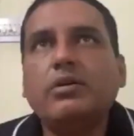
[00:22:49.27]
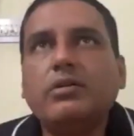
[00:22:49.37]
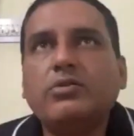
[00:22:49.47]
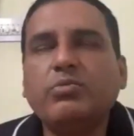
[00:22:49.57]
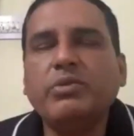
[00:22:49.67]

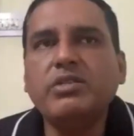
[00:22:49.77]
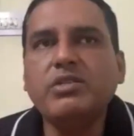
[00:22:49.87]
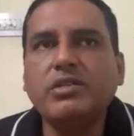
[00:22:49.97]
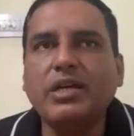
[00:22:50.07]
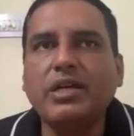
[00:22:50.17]
took place in
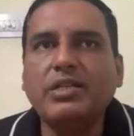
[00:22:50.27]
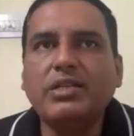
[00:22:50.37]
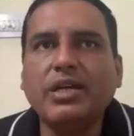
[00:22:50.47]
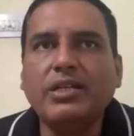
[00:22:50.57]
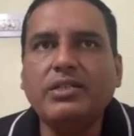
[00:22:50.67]

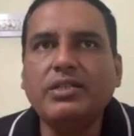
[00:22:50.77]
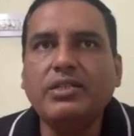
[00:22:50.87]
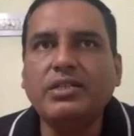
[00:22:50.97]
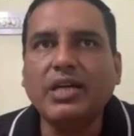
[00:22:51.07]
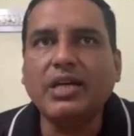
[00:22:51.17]

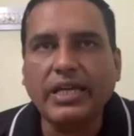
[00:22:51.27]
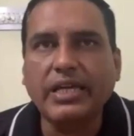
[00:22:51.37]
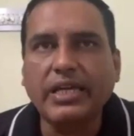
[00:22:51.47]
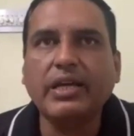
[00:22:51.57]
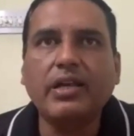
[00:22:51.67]
1999, and
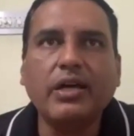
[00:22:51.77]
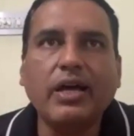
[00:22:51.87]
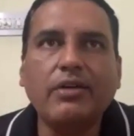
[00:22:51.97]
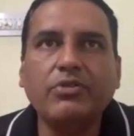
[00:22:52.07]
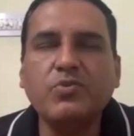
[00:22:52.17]
I was
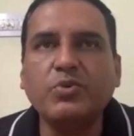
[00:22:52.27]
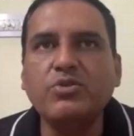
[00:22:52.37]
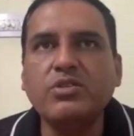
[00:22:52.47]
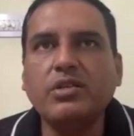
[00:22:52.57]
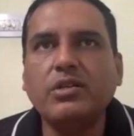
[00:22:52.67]
posted in